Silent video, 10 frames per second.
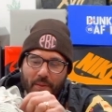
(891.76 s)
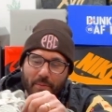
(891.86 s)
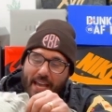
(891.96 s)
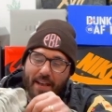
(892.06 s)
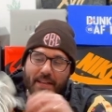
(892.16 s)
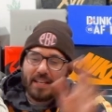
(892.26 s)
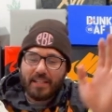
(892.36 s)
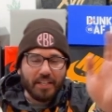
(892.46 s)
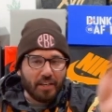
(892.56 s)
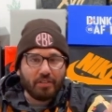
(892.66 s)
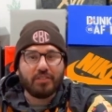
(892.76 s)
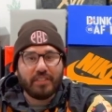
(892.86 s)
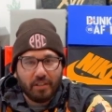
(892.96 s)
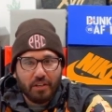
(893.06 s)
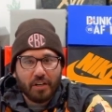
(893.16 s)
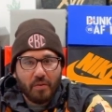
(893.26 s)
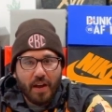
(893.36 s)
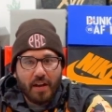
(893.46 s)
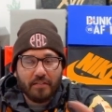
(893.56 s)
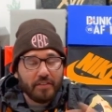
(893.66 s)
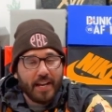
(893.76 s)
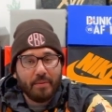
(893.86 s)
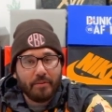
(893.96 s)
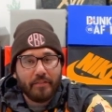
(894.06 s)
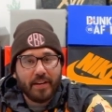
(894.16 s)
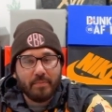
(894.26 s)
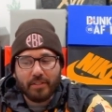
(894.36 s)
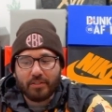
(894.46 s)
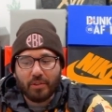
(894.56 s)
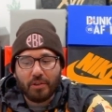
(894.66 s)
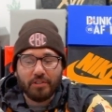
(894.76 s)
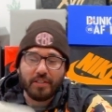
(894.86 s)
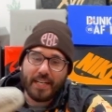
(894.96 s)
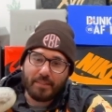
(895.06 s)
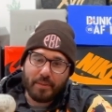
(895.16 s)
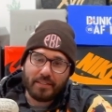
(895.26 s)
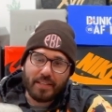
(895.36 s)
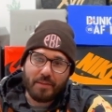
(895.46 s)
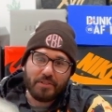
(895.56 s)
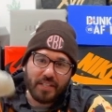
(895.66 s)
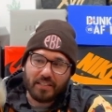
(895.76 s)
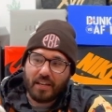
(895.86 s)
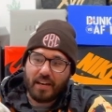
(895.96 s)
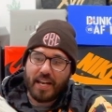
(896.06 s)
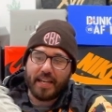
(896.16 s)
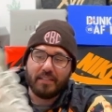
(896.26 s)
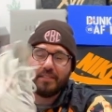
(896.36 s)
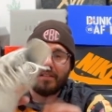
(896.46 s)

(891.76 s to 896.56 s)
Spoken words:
yeah, you know, still look around. If you're not able to find them in stores, your next best option is online. So